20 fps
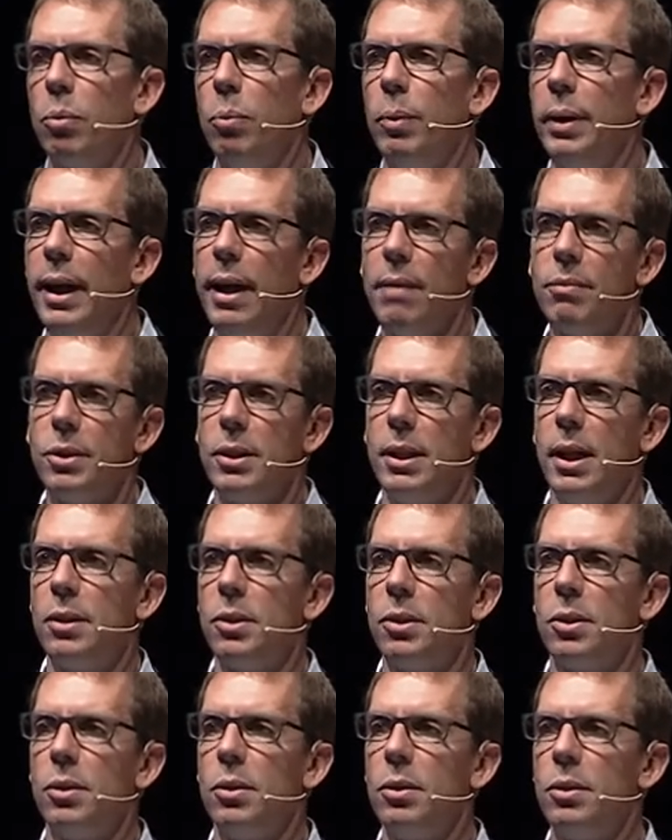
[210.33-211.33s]
We have
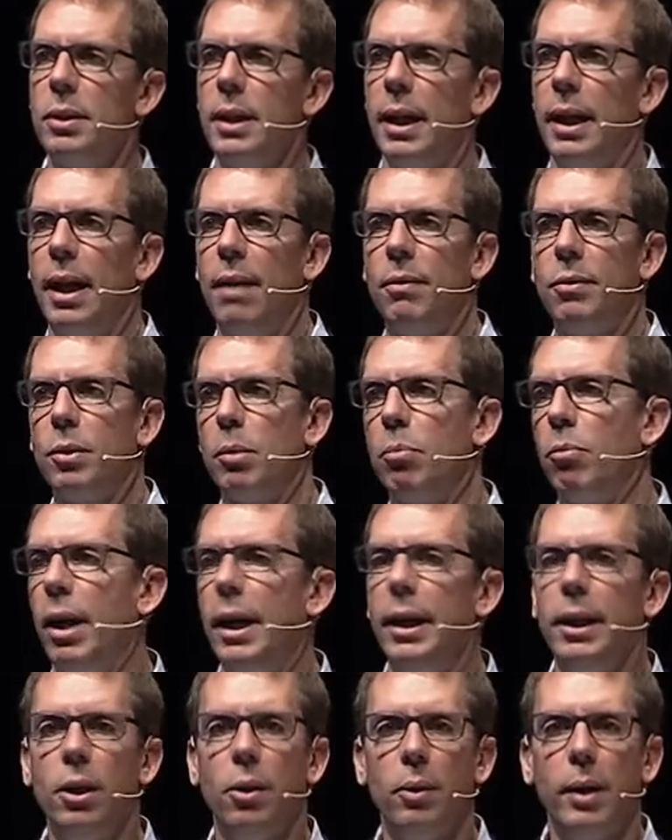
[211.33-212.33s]
sensors that have some
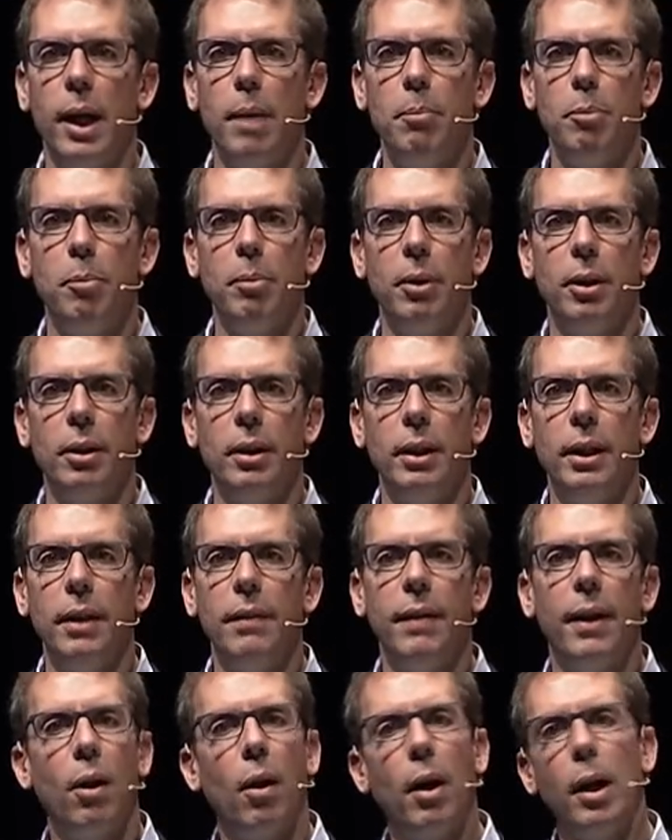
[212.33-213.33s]
radio capability
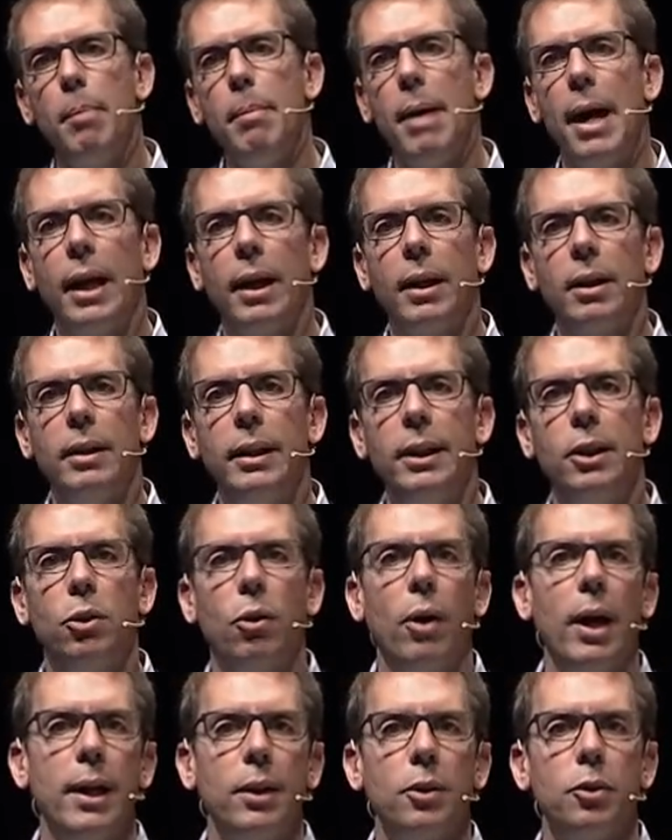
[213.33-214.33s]
that automatically
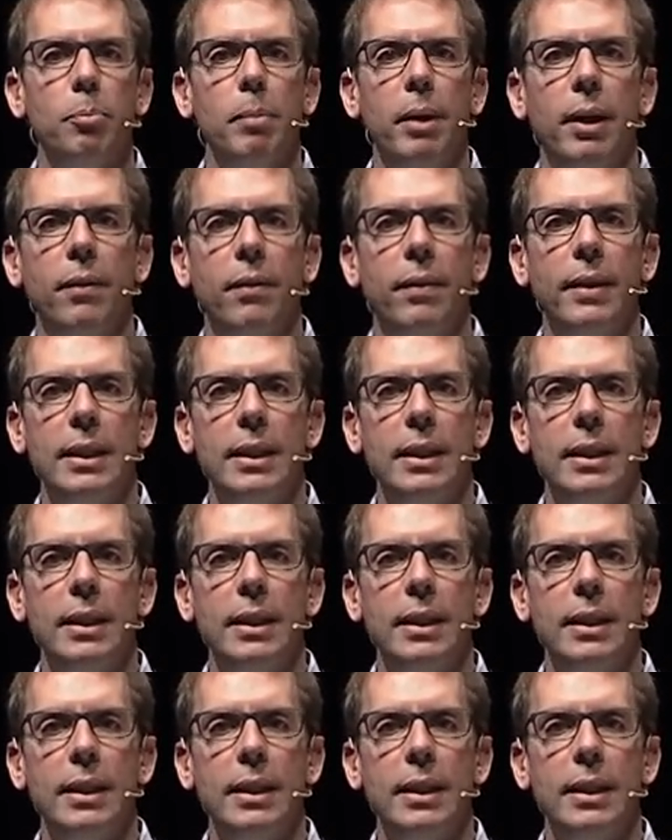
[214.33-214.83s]
transmit the